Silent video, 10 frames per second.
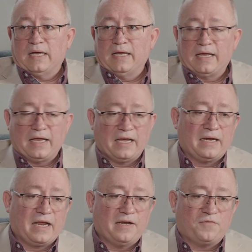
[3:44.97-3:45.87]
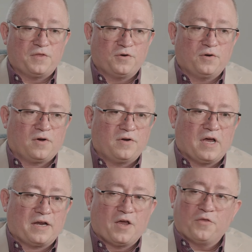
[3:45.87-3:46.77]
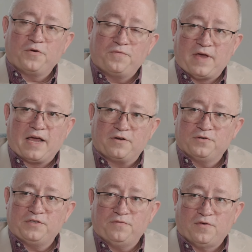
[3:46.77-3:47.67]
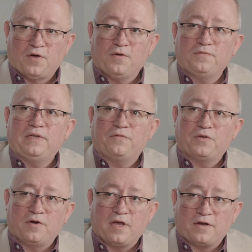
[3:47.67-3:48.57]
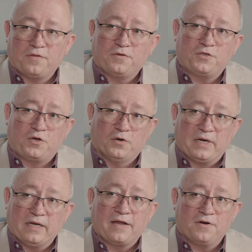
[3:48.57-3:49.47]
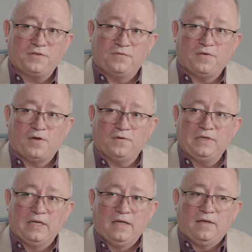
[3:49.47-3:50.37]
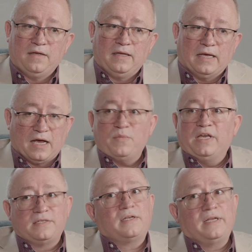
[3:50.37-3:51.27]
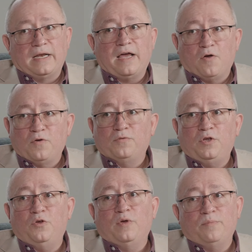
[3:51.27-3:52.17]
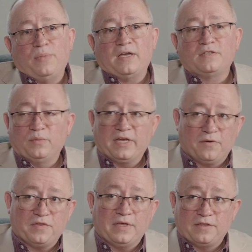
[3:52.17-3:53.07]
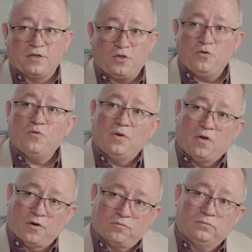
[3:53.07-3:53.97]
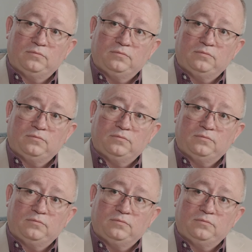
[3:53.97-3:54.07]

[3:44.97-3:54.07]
And if there are not other factors involved, if there are not other security layers involved, I basically now own you and possibly everything that you own.